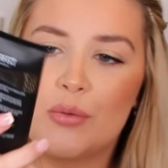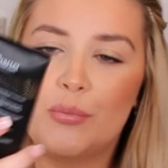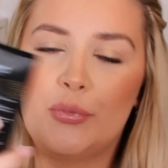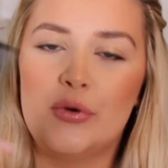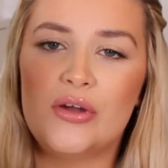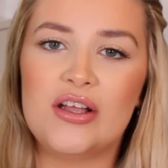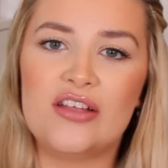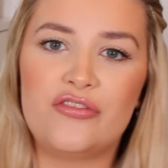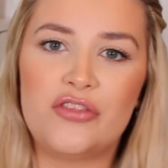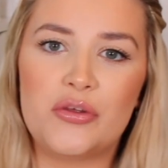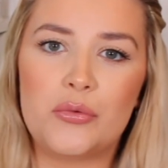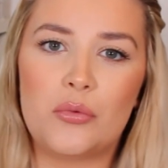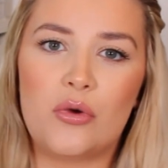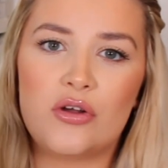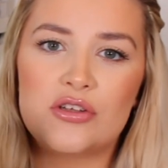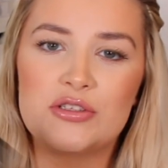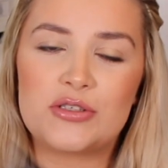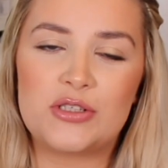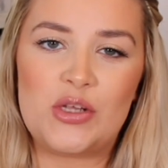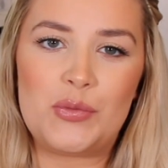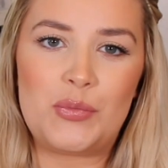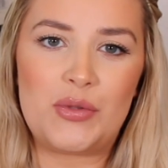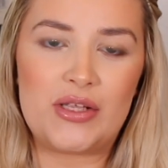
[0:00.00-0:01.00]
But if there
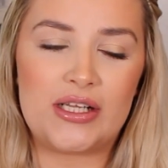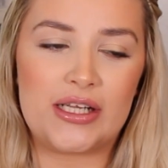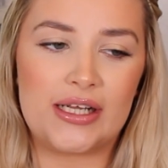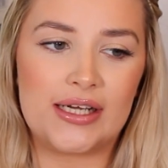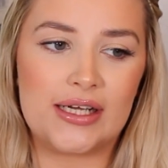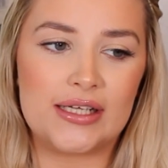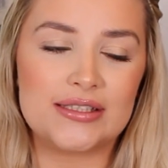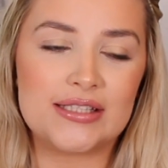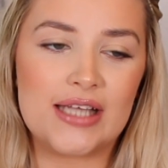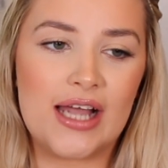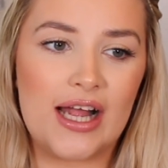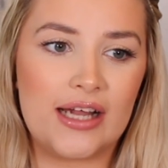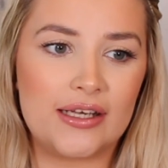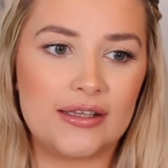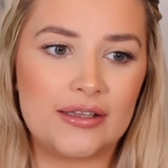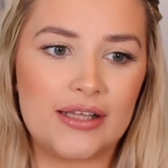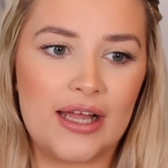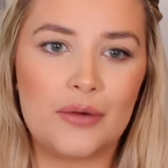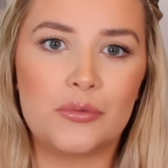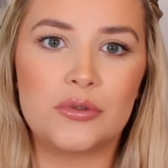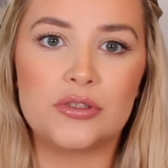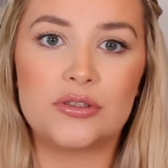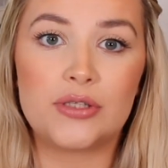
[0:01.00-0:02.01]
was going to be like a tan
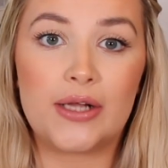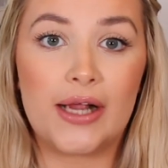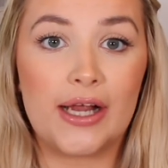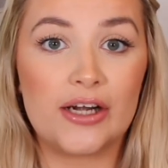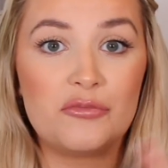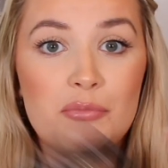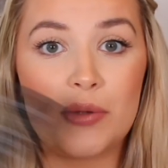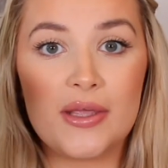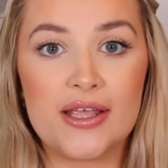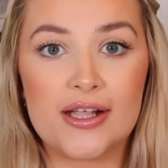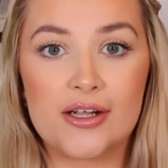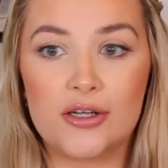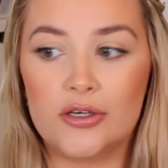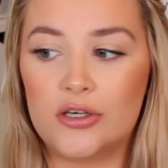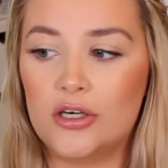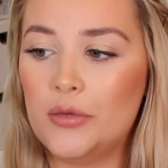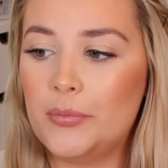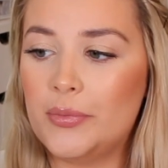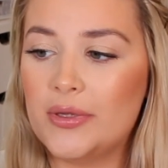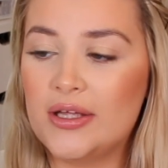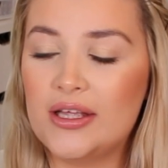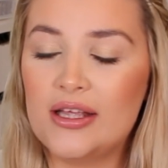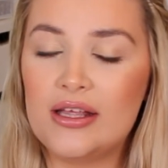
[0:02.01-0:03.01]
that I would kind of pick
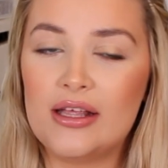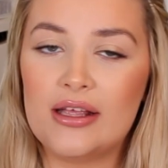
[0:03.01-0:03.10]
up,